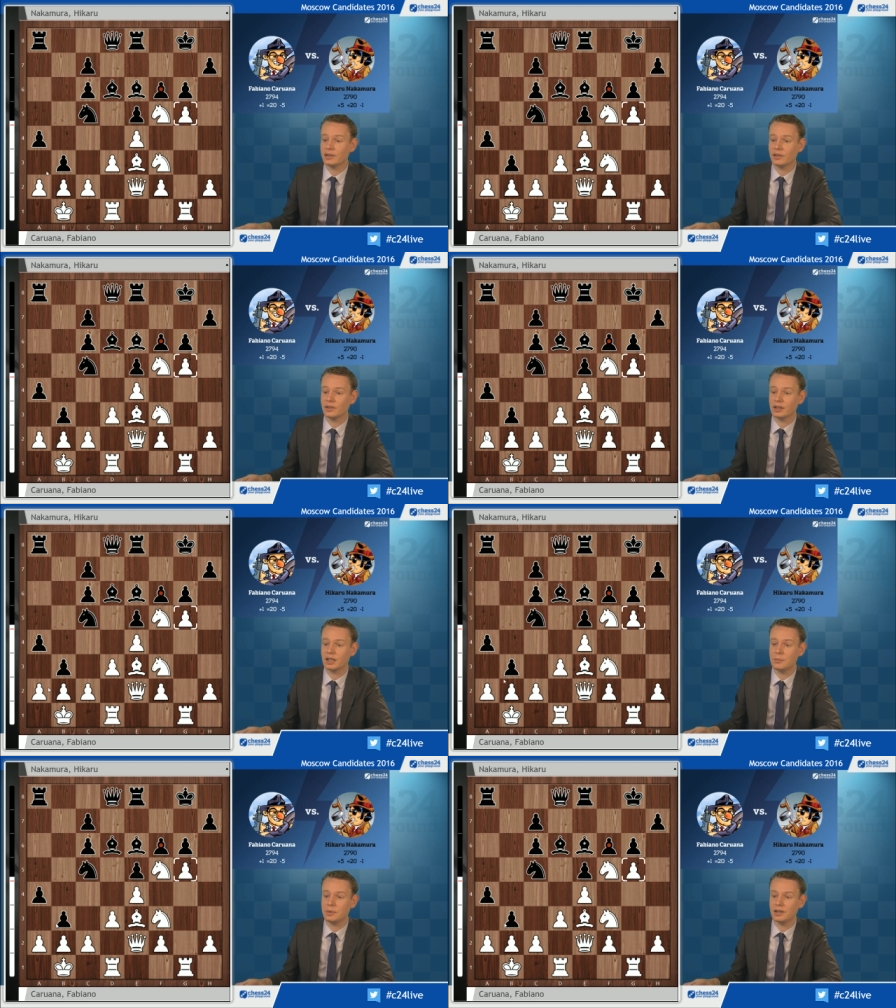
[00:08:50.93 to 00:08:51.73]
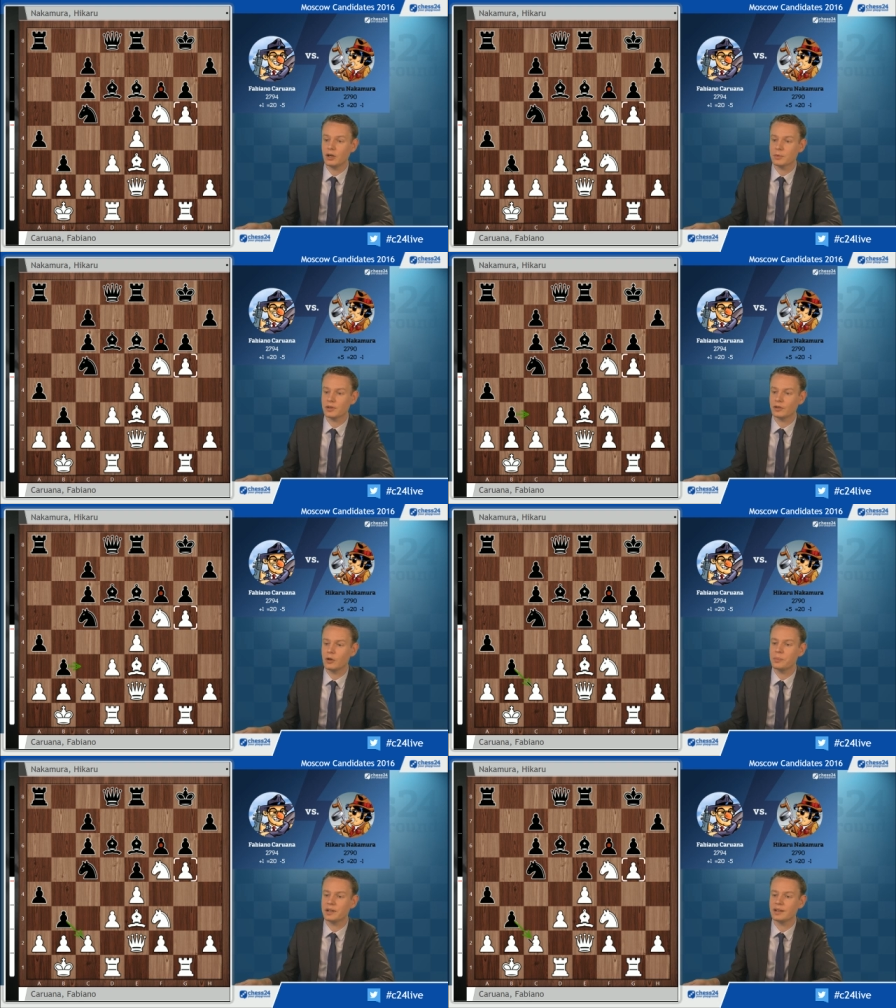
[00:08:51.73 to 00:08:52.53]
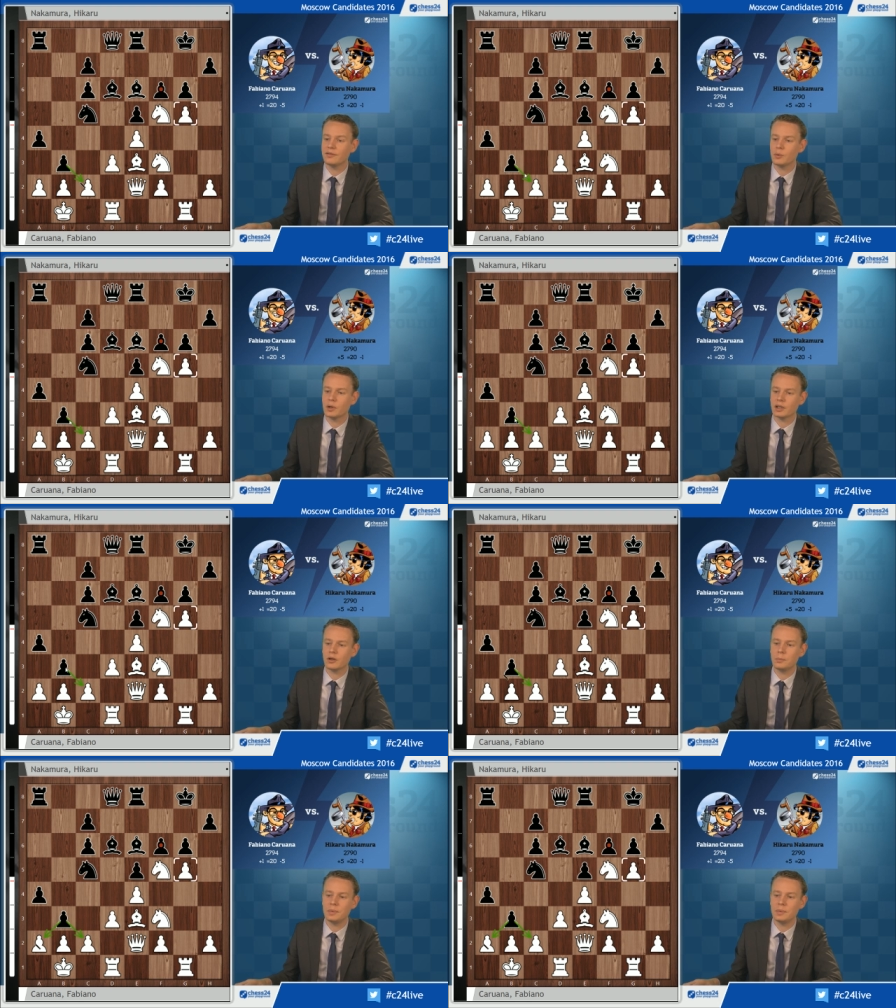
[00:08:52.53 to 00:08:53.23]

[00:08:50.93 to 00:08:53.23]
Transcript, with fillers: still keeping the options open if you want to go